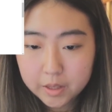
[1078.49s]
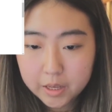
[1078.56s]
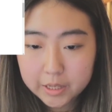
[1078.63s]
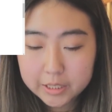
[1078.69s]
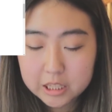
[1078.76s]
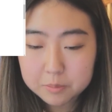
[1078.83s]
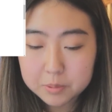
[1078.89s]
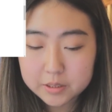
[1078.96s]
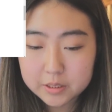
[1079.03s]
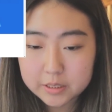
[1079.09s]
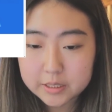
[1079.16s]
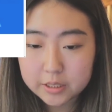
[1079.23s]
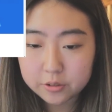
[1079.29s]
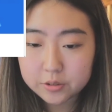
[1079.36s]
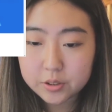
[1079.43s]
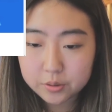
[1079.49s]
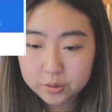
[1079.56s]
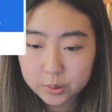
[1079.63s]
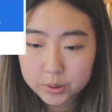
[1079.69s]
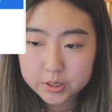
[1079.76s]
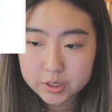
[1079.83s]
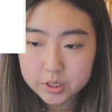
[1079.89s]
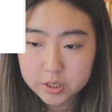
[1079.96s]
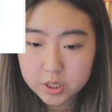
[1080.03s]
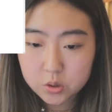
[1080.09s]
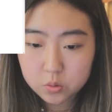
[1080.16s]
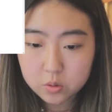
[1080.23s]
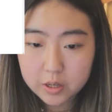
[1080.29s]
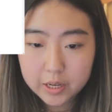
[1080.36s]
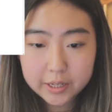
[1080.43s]
I keep a detailed to-do list and
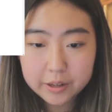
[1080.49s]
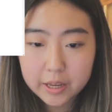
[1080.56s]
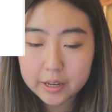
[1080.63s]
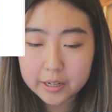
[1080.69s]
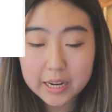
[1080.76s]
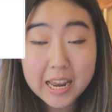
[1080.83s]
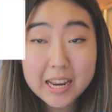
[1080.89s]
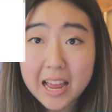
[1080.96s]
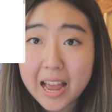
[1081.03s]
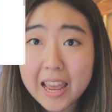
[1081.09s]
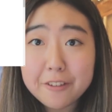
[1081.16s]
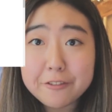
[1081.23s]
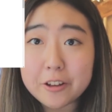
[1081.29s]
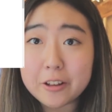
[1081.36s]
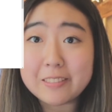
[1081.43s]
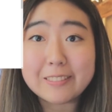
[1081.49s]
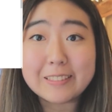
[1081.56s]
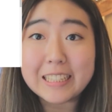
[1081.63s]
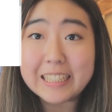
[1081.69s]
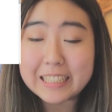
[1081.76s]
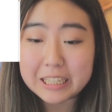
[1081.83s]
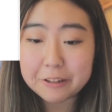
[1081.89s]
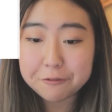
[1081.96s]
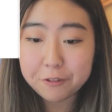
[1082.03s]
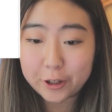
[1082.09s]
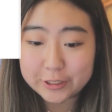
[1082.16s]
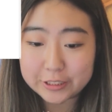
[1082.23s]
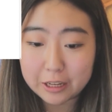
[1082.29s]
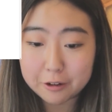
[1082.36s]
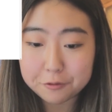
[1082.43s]
schedule. I have a leaky
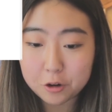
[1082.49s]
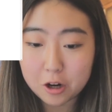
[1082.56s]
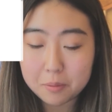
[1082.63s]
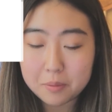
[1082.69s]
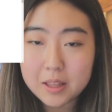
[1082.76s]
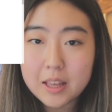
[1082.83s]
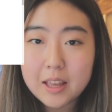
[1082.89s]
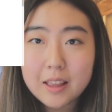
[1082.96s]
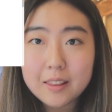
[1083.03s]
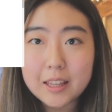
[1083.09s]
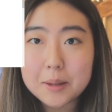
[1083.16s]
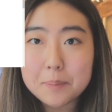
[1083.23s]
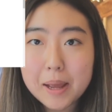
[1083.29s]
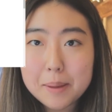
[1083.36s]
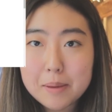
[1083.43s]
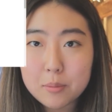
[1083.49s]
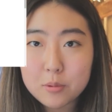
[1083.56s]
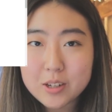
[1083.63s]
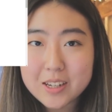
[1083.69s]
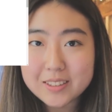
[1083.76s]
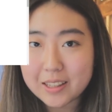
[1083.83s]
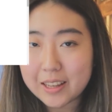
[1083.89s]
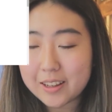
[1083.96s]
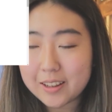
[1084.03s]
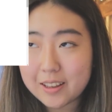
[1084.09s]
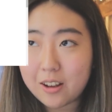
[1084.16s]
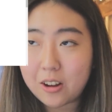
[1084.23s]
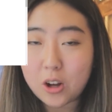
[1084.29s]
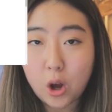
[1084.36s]
faucet for, like, my memory is like a